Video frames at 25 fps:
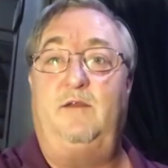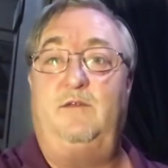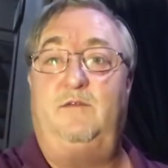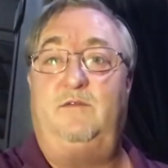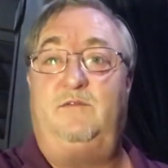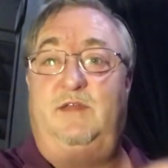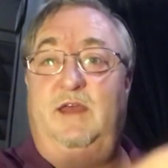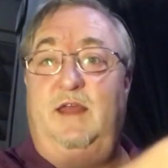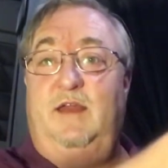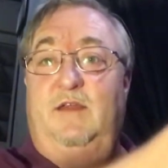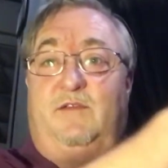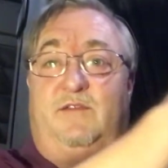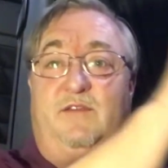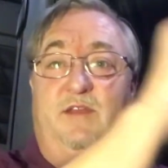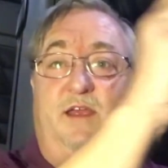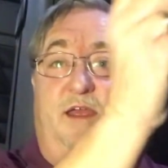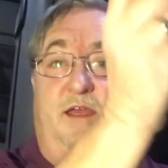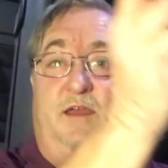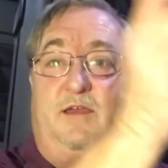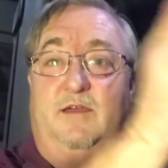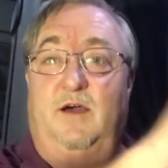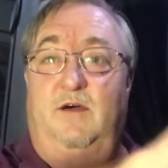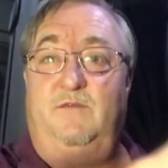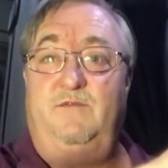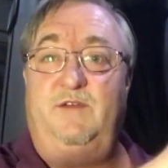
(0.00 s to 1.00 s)

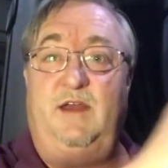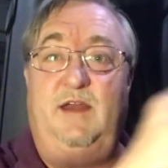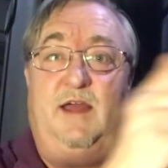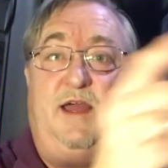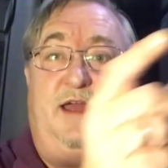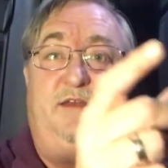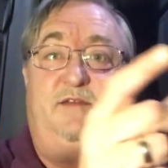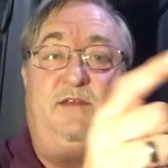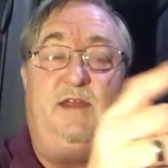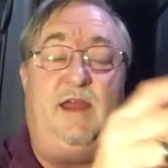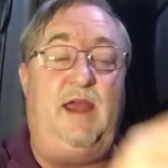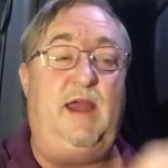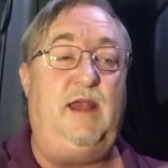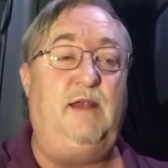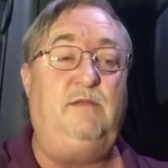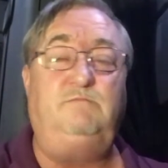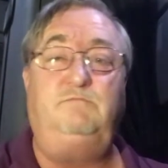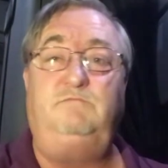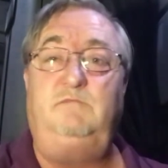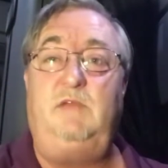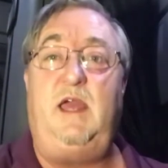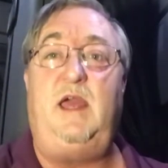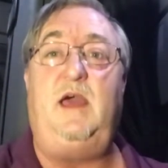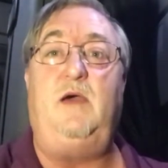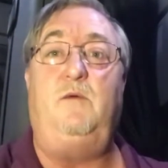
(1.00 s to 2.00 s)
Tennessee,
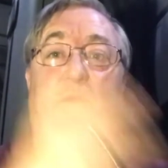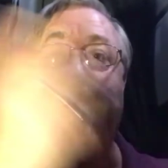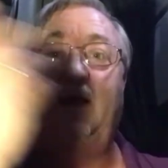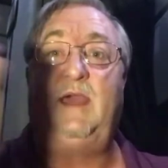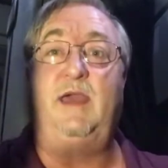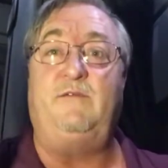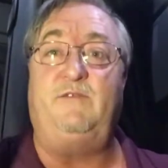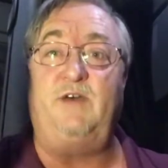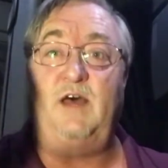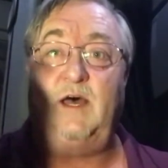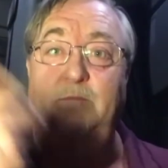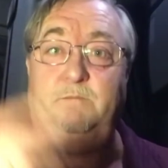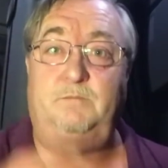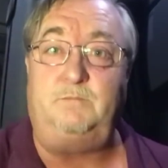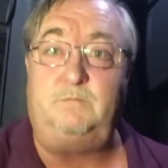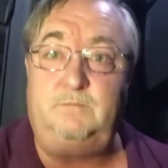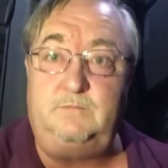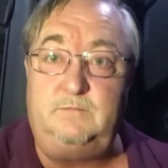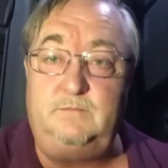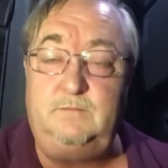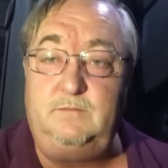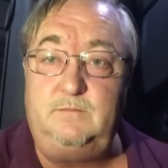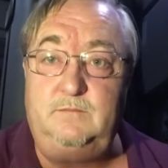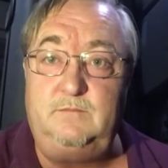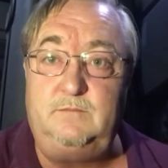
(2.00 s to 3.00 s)
COVID-19, yeah, we give up.
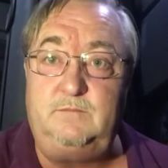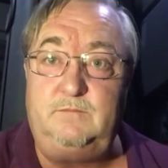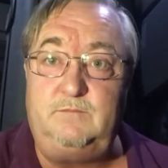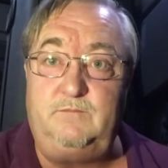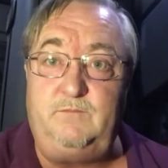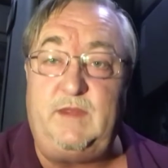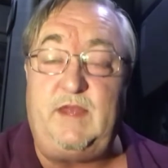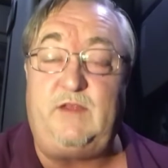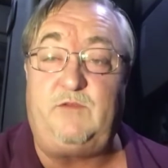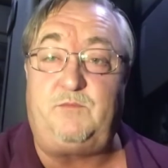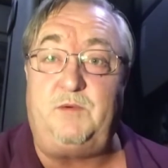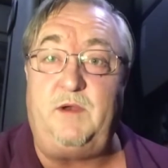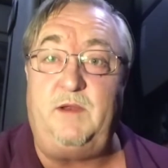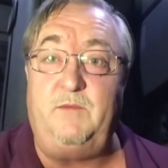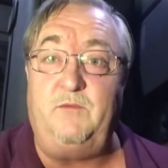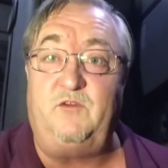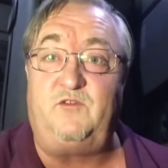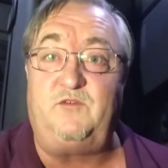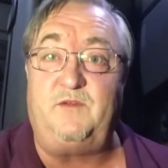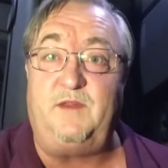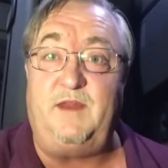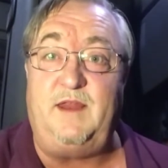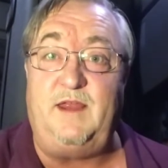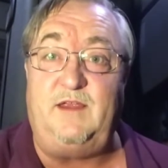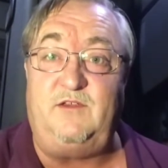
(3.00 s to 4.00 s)
That's pretty
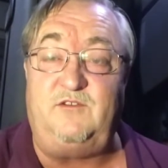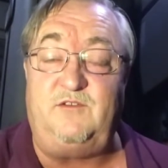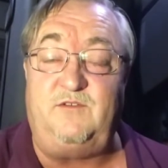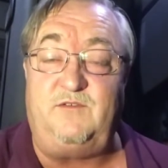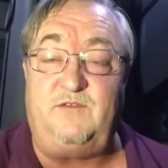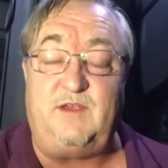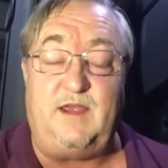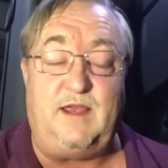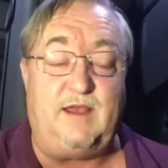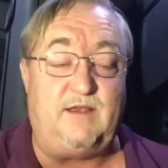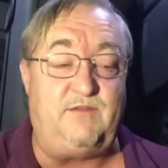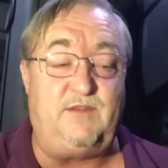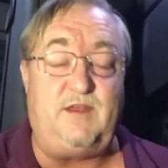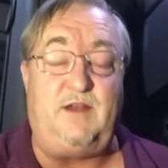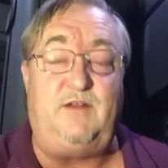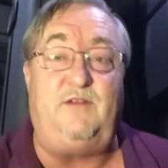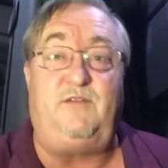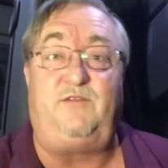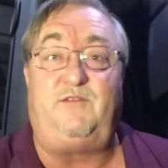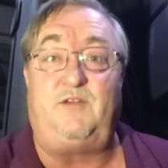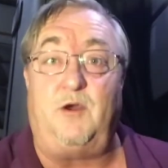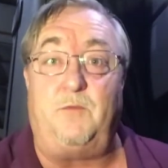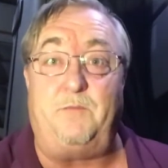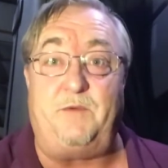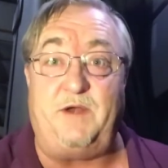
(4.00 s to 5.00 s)
much what they should say, because they're
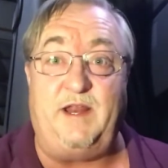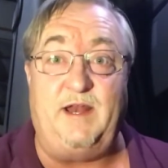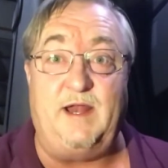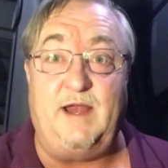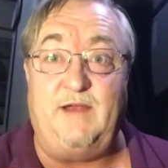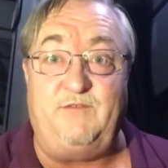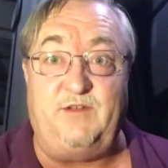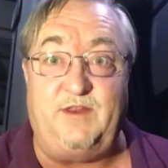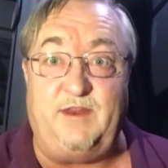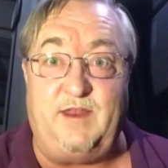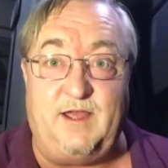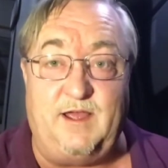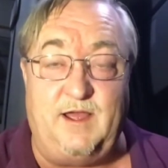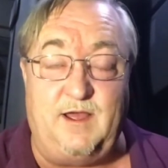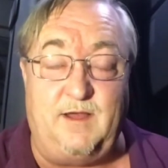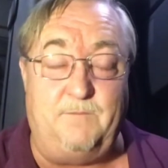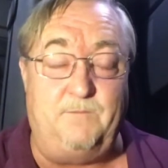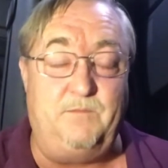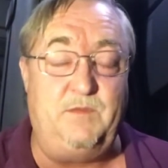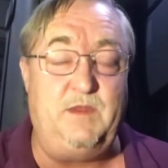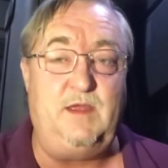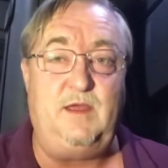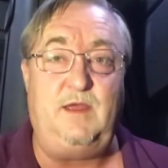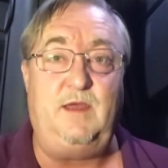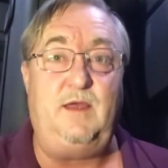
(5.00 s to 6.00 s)
just opening everything up.
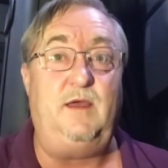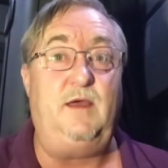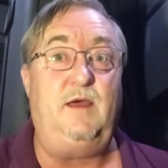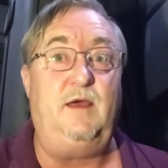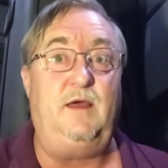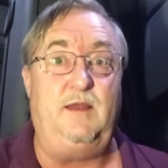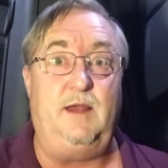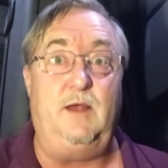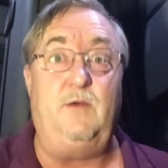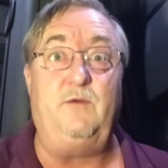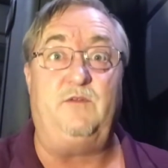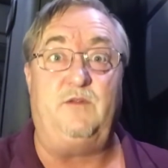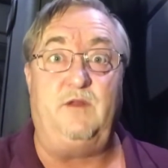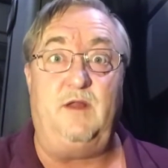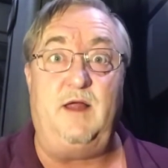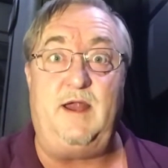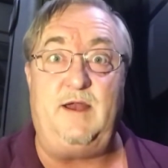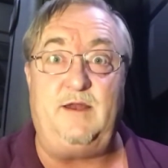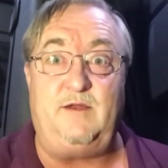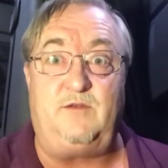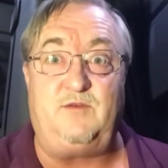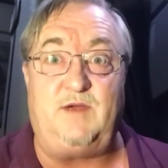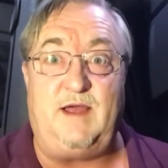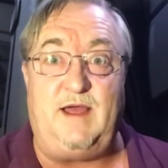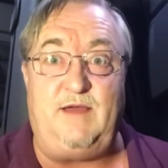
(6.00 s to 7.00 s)
There was a lot
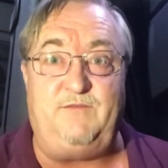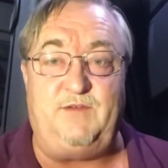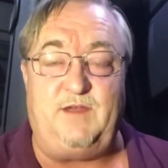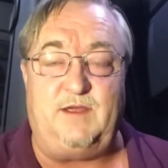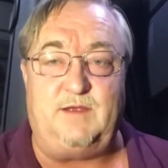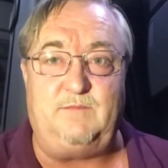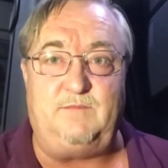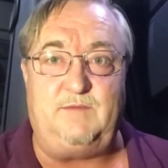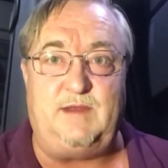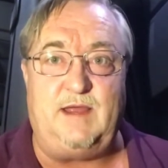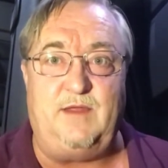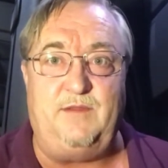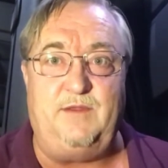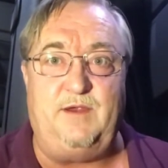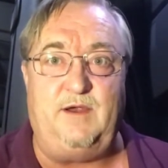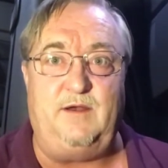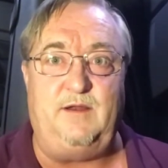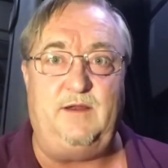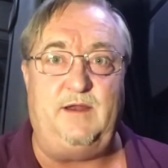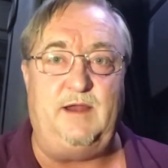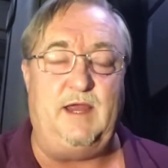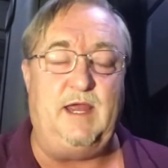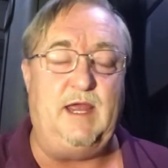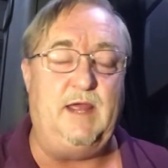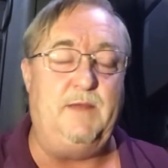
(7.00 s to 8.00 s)
of traffic down there
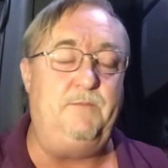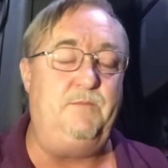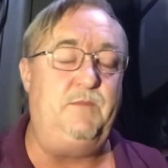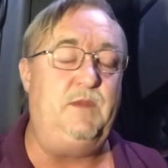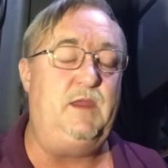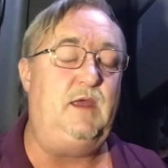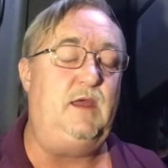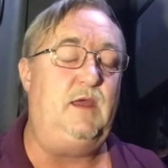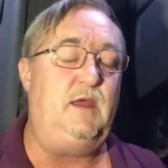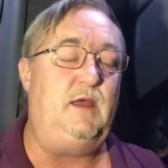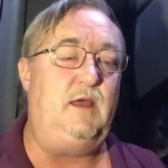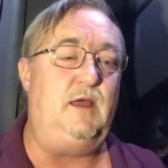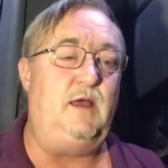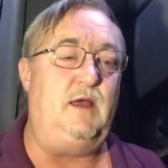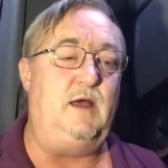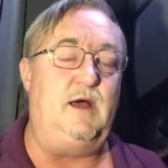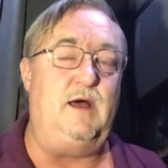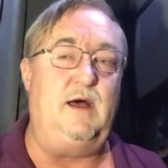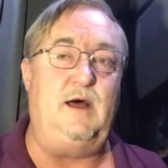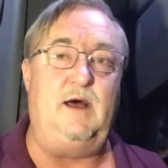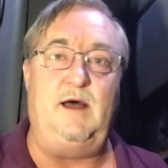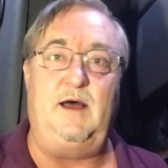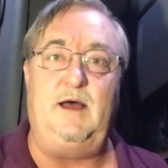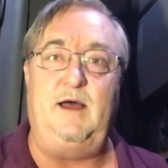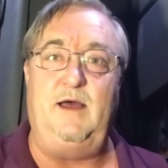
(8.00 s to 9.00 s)
today.
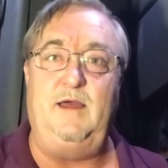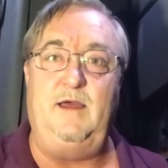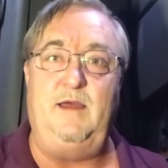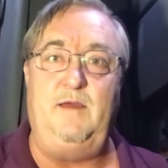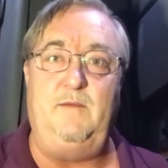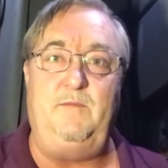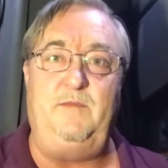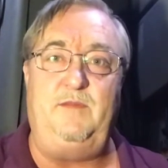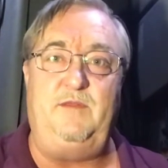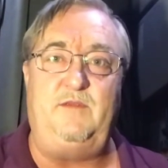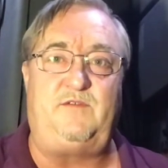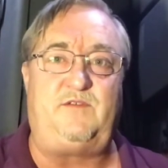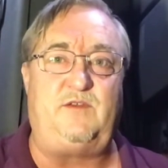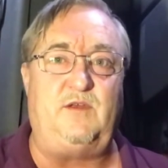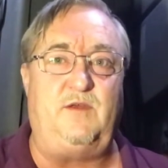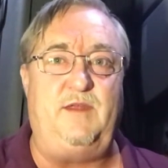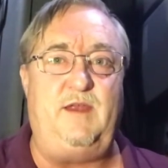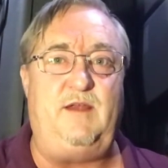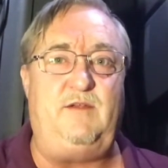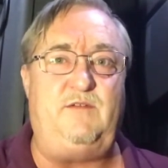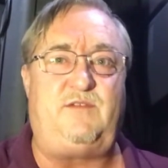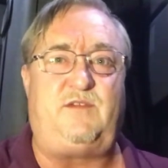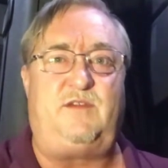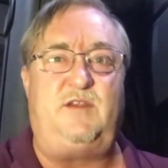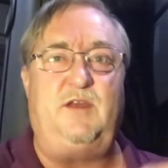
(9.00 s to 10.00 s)
So
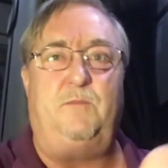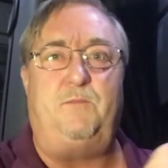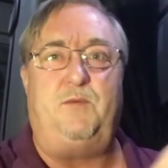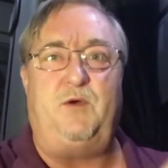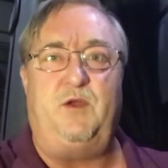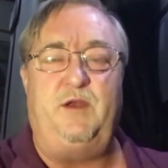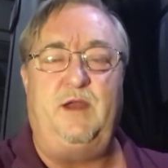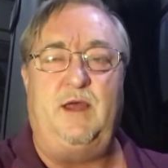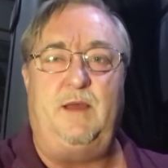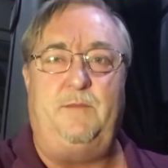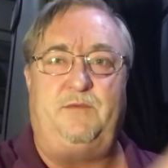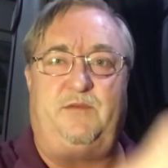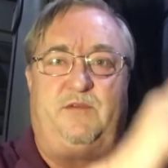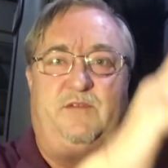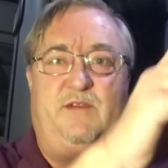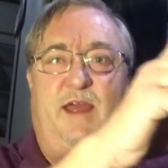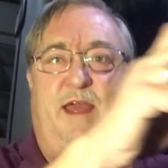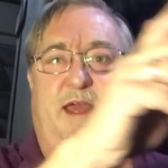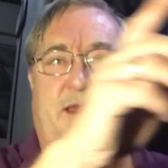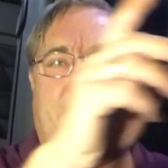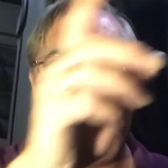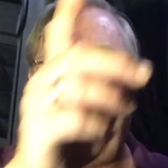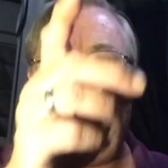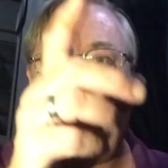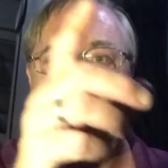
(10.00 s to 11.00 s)
they're still putting up,
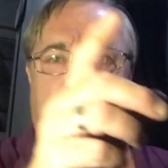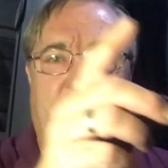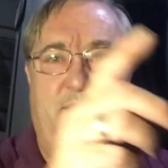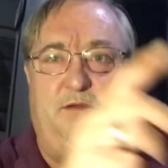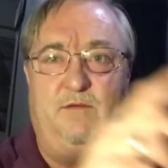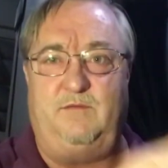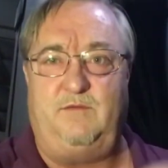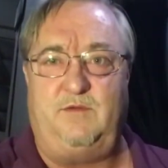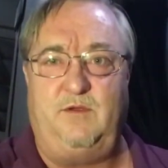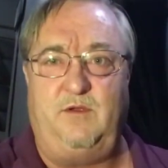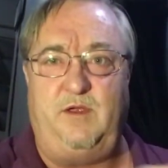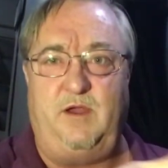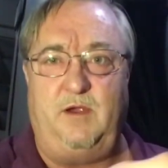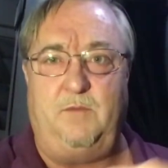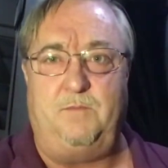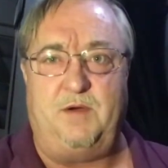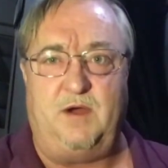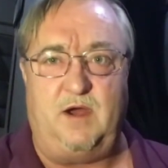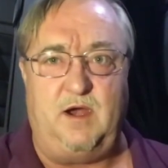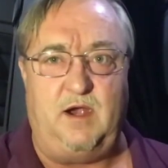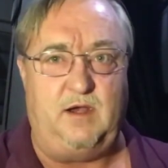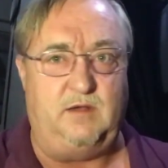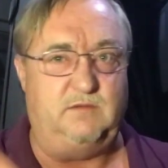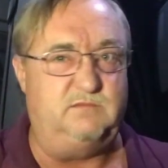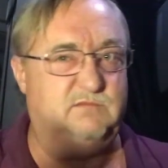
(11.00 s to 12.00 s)
stay apart, do your
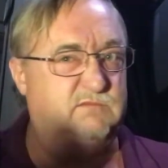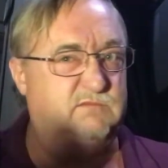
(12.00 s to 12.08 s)
part.